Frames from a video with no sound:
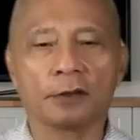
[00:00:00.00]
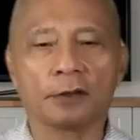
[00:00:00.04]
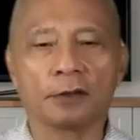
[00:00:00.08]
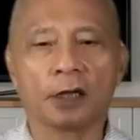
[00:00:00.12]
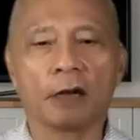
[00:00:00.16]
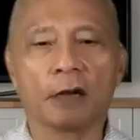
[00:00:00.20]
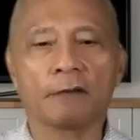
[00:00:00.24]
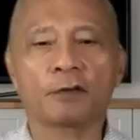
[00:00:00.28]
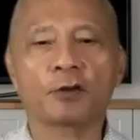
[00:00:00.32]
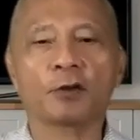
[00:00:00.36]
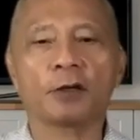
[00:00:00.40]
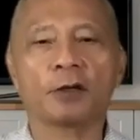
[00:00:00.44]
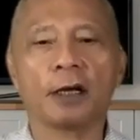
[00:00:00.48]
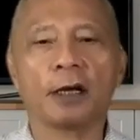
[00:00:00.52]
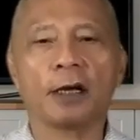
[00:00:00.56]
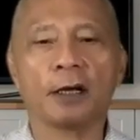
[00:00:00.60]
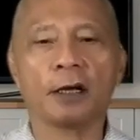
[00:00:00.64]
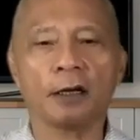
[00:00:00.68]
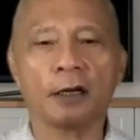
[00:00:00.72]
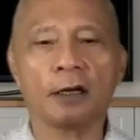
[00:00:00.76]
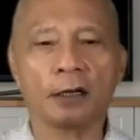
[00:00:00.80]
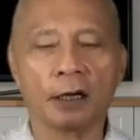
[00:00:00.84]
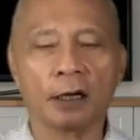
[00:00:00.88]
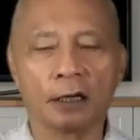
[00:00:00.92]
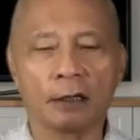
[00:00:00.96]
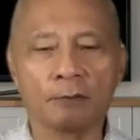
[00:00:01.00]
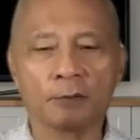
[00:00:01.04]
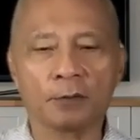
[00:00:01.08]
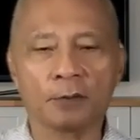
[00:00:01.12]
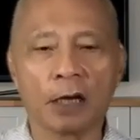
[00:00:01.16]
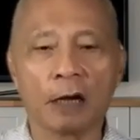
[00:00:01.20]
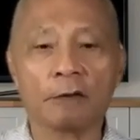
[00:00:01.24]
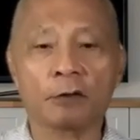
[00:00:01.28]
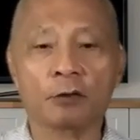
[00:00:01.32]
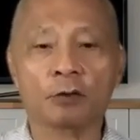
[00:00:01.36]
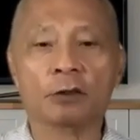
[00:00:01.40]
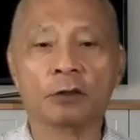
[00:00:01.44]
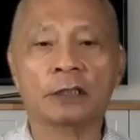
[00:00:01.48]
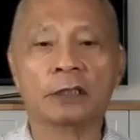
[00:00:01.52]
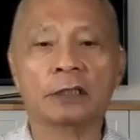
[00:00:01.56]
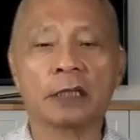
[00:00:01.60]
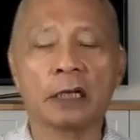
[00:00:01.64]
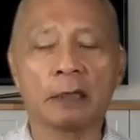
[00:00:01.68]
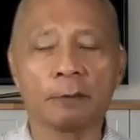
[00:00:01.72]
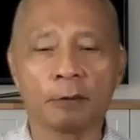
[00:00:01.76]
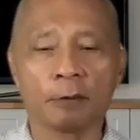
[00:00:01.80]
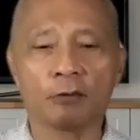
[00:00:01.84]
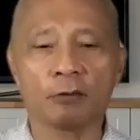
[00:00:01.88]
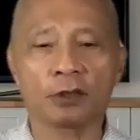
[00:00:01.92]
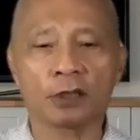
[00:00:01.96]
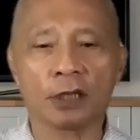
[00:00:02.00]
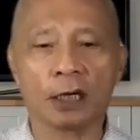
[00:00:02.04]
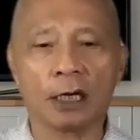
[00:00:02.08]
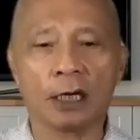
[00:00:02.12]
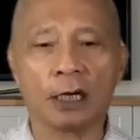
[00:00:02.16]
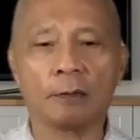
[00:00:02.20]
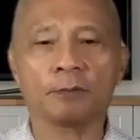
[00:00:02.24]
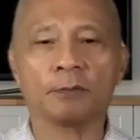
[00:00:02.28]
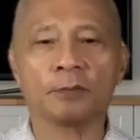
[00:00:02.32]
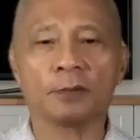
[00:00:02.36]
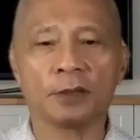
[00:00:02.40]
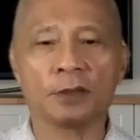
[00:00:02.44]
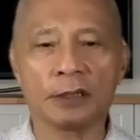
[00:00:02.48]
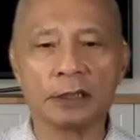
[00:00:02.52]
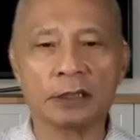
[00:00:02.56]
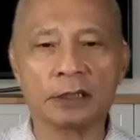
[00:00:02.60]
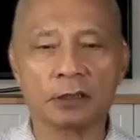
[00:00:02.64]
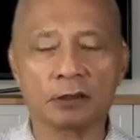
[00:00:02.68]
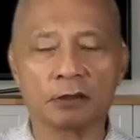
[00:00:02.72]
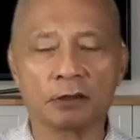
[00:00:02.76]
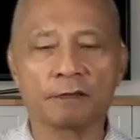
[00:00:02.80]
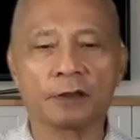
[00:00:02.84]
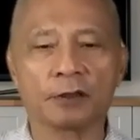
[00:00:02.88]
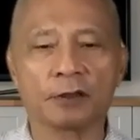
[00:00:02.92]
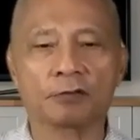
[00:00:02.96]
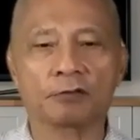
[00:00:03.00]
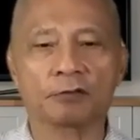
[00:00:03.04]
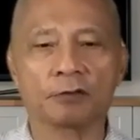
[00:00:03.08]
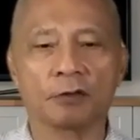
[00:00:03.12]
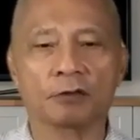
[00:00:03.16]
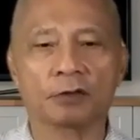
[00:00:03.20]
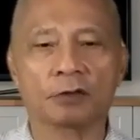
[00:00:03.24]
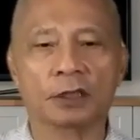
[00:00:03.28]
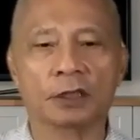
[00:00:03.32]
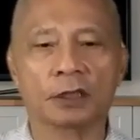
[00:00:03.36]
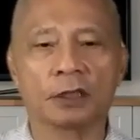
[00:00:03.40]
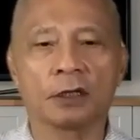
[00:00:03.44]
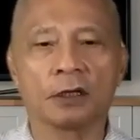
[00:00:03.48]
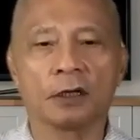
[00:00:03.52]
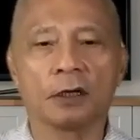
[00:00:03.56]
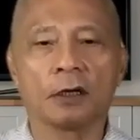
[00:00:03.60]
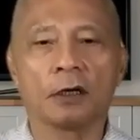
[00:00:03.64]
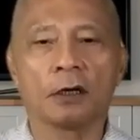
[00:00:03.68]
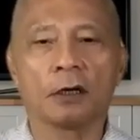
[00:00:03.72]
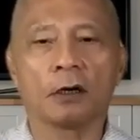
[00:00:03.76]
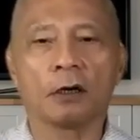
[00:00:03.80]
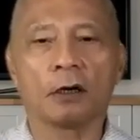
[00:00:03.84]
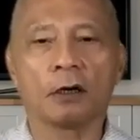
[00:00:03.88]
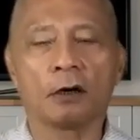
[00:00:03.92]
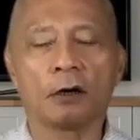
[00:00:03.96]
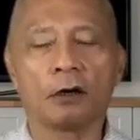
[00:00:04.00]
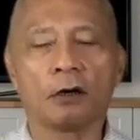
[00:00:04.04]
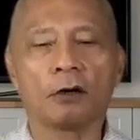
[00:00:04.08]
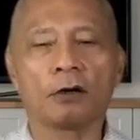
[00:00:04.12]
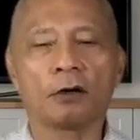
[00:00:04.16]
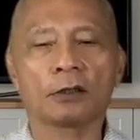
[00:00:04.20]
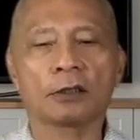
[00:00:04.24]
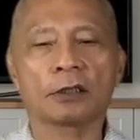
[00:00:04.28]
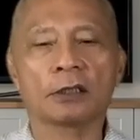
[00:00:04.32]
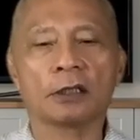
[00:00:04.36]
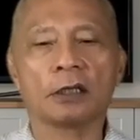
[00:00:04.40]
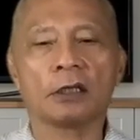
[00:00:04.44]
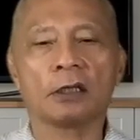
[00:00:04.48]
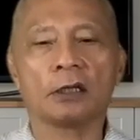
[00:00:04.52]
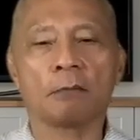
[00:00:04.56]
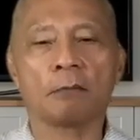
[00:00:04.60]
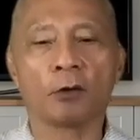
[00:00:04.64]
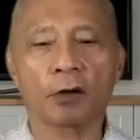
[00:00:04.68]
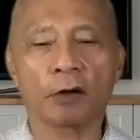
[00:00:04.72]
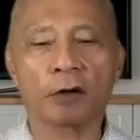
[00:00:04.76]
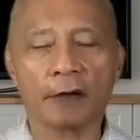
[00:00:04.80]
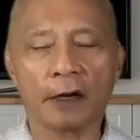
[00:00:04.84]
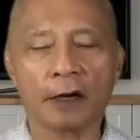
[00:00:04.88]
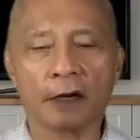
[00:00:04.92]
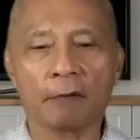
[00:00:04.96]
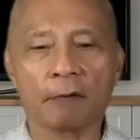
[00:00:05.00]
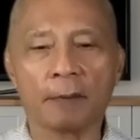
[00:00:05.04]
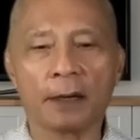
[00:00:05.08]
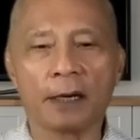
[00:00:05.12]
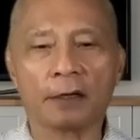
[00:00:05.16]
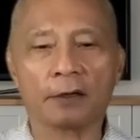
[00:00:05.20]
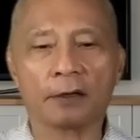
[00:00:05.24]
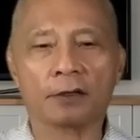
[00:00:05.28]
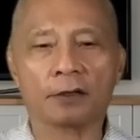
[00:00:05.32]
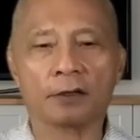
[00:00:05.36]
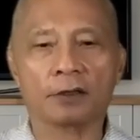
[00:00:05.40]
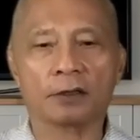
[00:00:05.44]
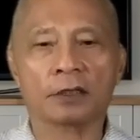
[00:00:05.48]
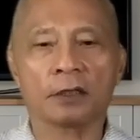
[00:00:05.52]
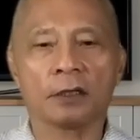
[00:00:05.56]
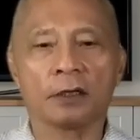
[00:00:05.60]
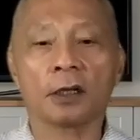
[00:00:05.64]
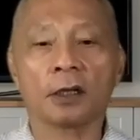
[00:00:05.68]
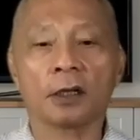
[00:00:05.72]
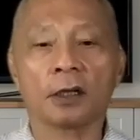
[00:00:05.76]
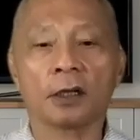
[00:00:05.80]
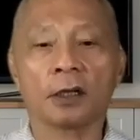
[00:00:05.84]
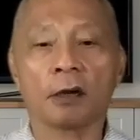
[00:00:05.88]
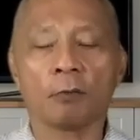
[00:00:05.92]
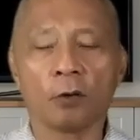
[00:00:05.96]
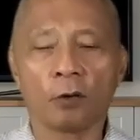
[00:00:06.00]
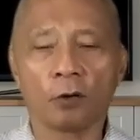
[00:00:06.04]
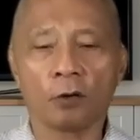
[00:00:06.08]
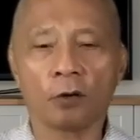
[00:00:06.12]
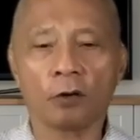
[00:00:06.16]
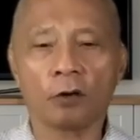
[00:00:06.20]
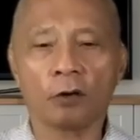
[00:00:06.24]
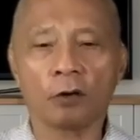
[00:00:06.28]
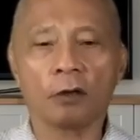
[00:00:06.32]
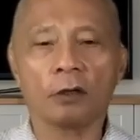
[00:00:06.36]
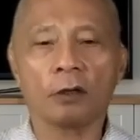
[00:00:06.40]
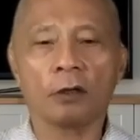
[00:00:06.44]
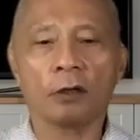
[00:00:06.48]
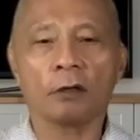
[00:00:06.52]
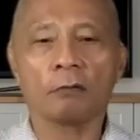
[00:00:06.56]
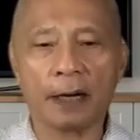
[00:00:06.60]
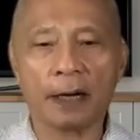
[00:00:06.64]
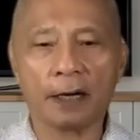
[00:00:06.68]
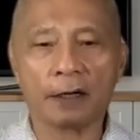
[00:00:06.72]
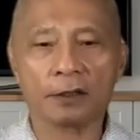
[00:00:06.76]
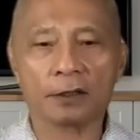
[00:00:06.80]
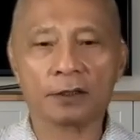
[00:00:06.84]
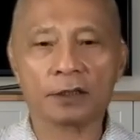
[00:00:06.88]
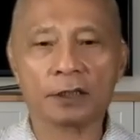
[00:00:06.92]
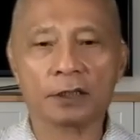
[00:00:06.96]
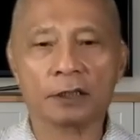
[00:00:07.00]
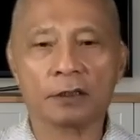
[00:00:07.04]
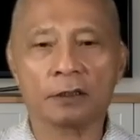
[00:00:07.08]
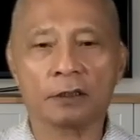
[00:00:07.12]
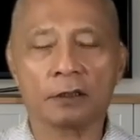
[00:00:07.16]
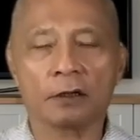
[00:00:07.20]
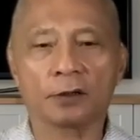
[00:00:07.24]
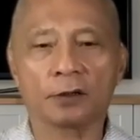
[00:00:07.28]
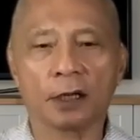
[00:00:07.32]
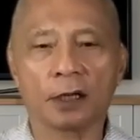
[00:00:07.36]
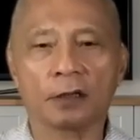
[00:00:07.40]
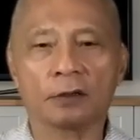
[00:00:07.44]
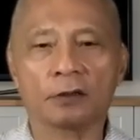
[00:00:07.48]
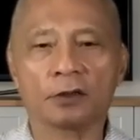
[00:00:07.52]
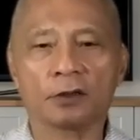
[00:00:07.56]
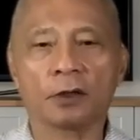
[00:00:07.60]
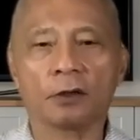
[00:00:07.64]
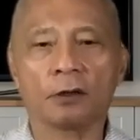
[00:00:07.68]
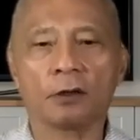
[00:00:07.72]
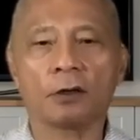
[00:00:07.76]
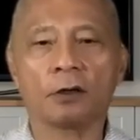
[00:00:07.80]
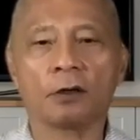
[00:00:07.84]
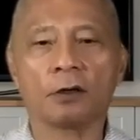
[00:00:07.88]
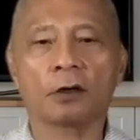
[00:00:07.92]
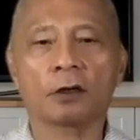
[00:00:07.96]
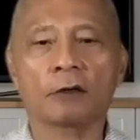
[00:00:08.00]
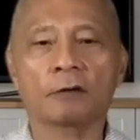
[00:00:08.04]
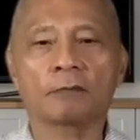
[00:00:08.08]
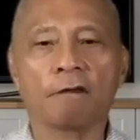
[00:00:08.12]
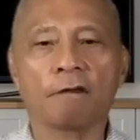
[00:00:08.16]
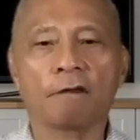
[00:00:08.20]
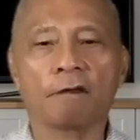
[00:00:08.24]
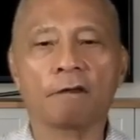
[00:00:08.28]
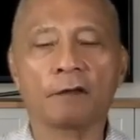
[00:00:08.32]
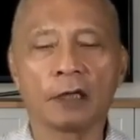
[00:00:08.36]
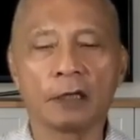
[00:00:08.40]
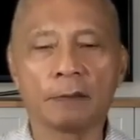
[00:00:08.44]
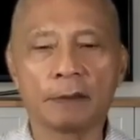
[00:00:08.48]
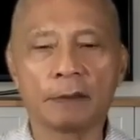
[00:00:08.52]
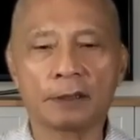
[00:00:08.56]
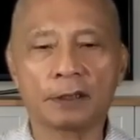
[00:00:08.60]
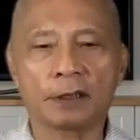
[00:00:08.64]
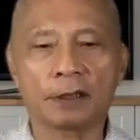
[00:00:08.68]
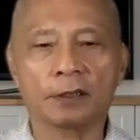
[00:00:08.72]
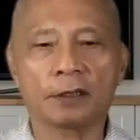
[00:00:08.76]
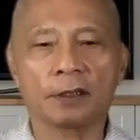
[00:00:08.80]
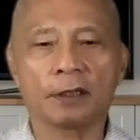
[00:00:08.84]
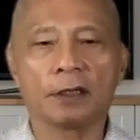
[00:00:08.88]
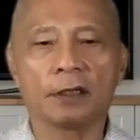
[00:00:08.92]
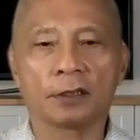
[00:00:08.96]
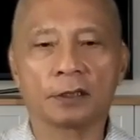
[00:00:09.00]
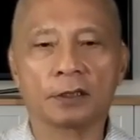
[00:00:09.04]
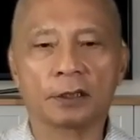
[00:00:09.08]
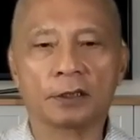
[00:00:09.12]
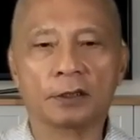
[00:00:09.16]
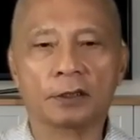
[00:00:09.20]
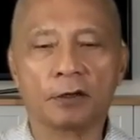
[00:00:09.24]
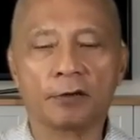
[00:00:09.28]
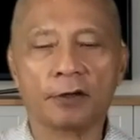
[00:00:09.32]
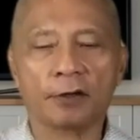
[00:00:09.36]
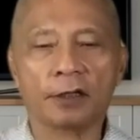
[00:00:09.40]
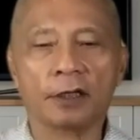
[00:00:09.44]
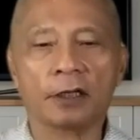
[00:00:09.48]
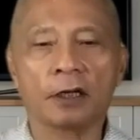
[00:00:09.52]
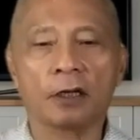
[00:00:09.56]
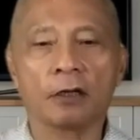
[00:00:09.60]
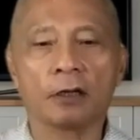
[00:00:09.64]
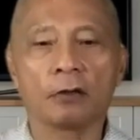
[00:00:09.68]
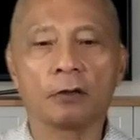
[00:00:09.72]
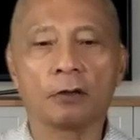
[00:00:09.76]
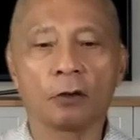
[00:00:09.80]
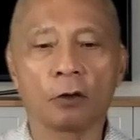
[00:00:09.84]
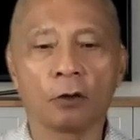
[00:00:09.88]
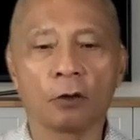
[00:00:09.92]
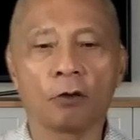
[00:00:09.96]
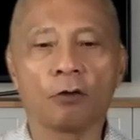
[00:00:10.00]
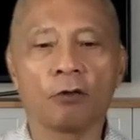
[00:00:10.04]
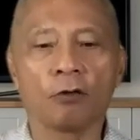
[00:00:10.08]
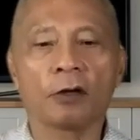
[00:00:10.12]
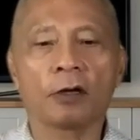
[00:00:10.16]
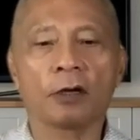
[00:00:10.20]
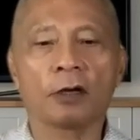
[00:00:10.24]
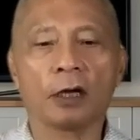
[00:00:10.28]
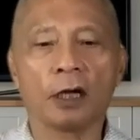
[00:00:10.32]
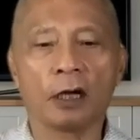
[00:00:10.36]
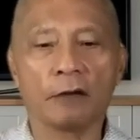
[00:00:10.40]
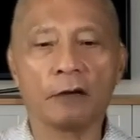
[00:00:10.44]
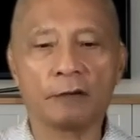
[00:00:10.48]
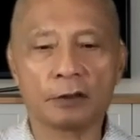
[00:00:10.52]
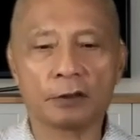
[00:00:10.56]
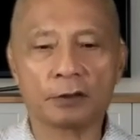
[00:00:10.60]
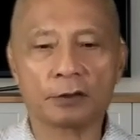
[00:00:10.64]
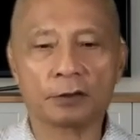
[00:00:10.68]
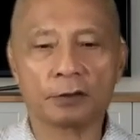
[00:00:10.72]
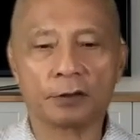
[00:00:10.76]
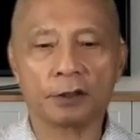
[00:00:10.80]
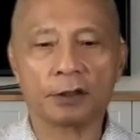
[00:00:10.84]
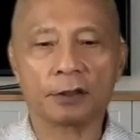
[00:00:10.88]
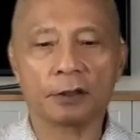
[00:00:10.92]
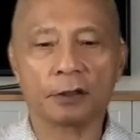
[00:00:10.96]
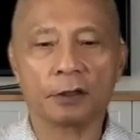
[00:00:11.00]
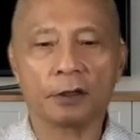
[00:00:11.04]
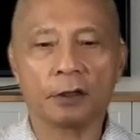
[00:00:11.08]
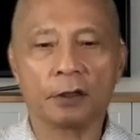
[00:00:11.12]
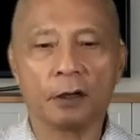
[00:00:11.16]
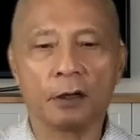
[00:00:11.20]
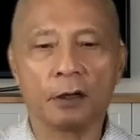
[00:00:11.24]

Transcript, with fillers: They have good income. They have good stable job. These individuals are the motivating buyers. There are more buyers than there are of limited historic low inventory.